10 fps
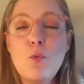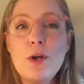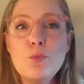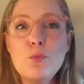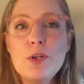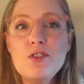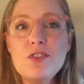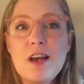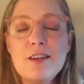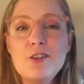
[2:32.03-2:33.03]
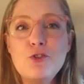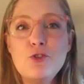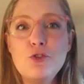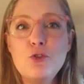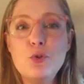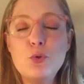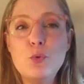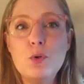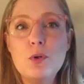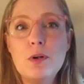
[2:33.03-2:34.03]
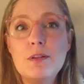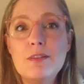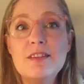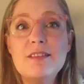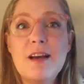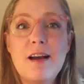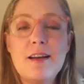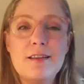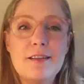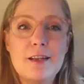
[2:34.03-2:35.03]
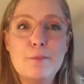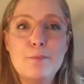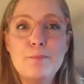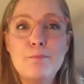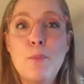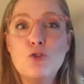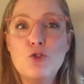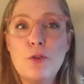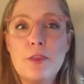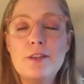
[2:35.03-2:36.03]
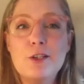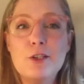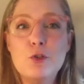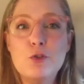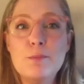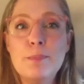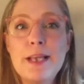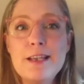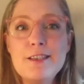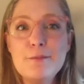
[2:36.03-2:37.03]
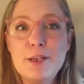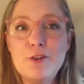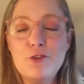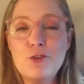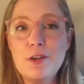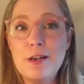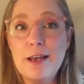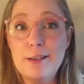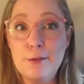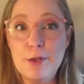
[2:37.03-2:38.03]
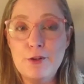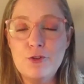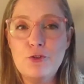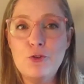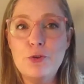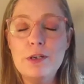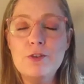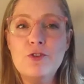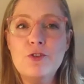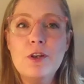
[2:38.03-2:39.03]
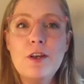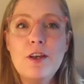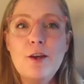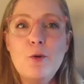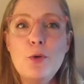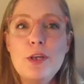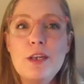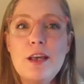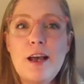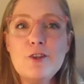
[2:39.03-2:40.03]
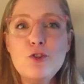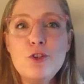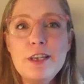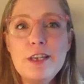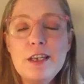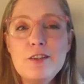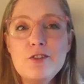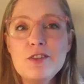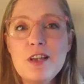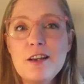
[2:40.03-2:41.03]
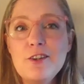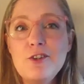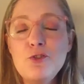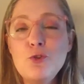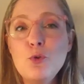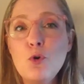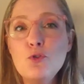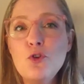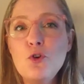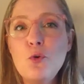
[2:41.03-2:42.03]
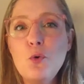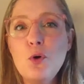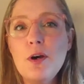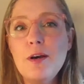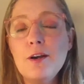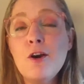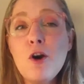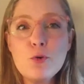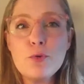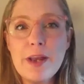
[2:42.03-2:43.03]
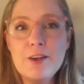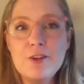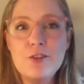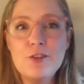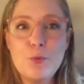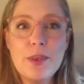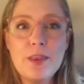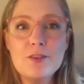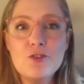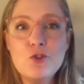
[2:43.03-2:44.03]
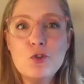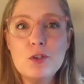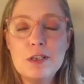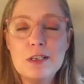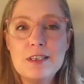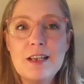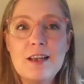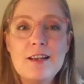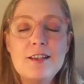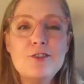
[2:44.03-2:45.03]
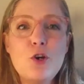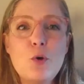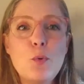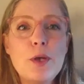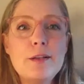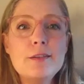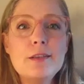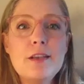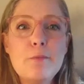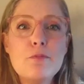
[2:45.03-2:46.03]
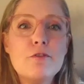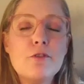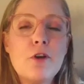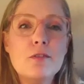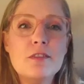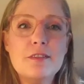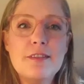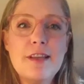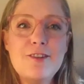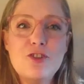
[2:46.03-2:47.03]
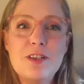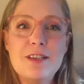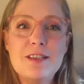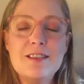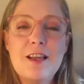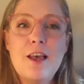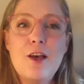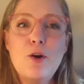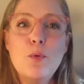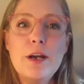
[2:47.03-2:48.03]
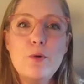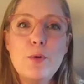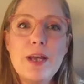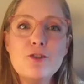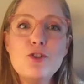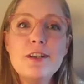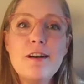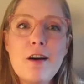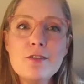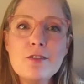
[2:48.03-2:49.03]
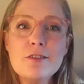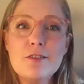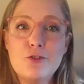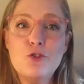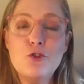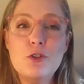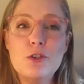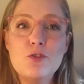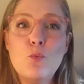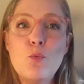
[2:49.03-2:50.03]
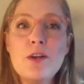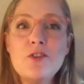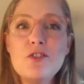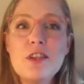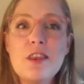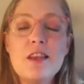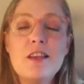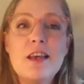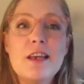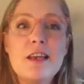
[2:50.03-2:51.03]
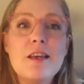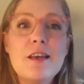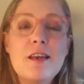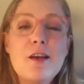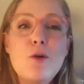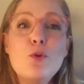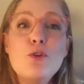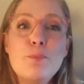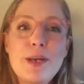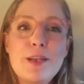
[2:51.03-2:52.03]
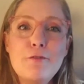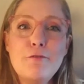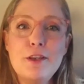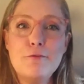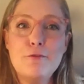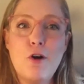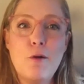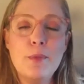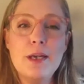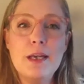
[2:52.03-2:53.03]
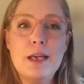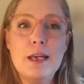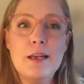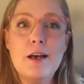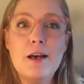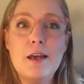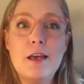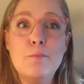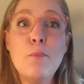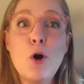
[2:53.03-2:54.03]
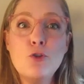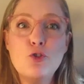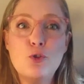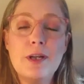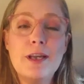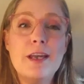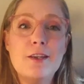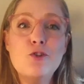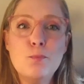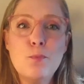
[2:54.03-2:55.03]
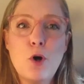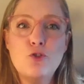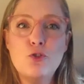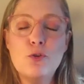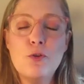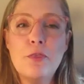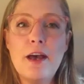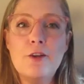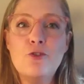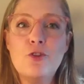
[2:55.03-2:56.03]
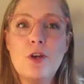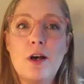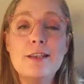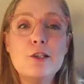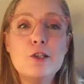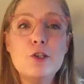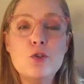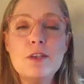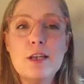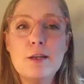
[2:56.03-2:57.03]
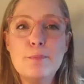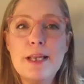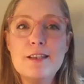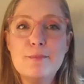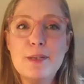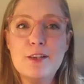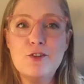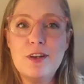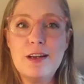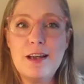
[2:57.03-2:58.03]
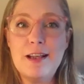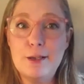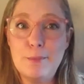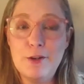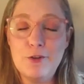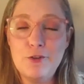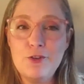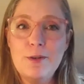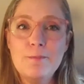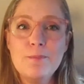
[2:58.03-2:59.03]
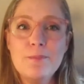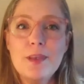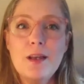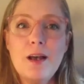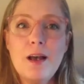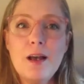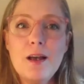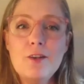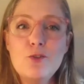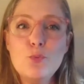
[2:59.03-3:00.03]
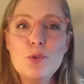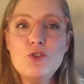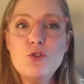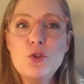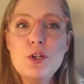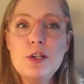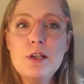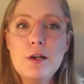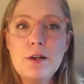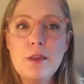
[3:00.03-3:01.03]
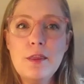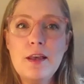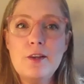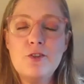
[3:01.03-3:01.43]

when we decided to design a module that includes a placement element to it, we actually decided to also co-create it with our students. So we held a number of consultations where we actually asked our students what is it that they would benefit from in a module, a new module that includes a placement element. And we soon learned